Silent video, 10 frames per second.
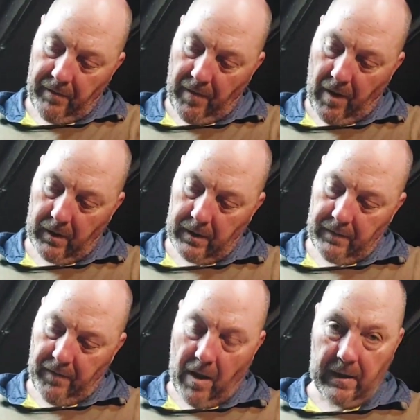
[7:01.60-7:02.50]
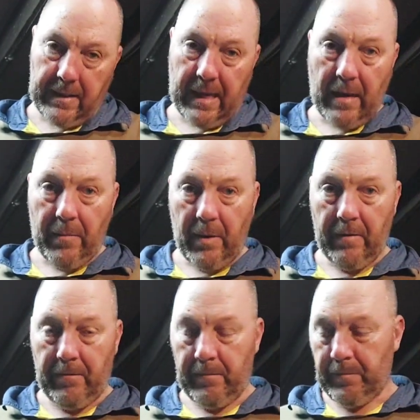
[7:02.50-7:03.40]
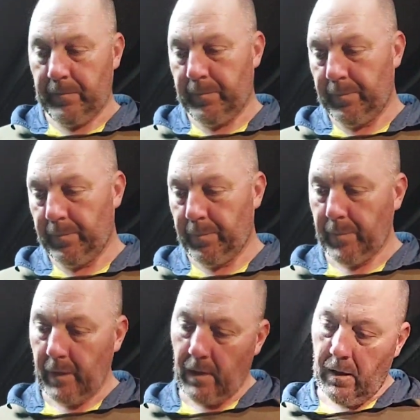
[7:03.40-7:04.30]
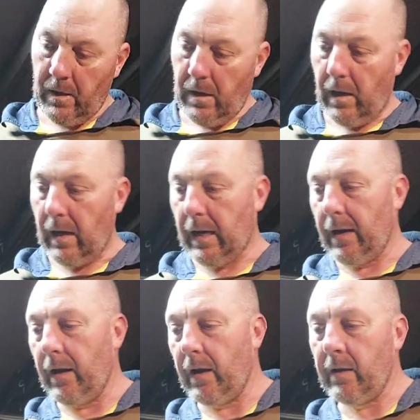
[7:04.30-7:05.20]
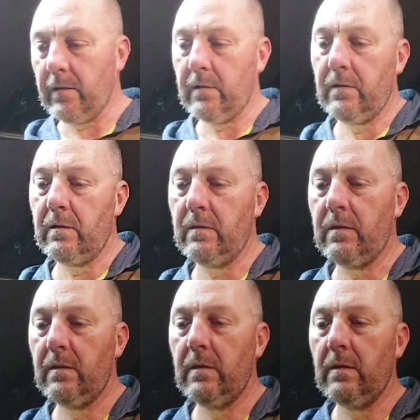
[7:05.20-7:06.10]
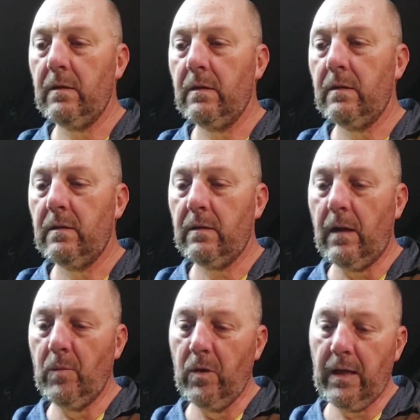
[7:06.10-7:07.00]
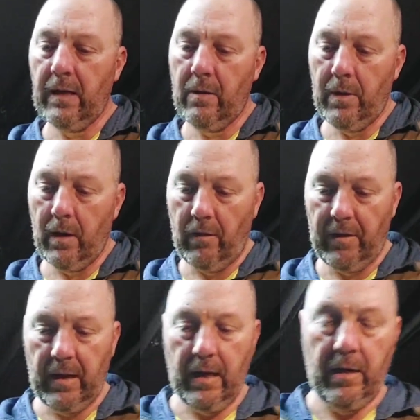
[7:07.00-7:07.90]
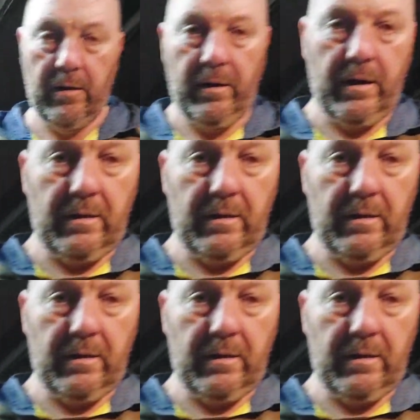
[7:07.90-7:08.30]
it down a bit, and I don't know. I'm looking in the middle of it here, and you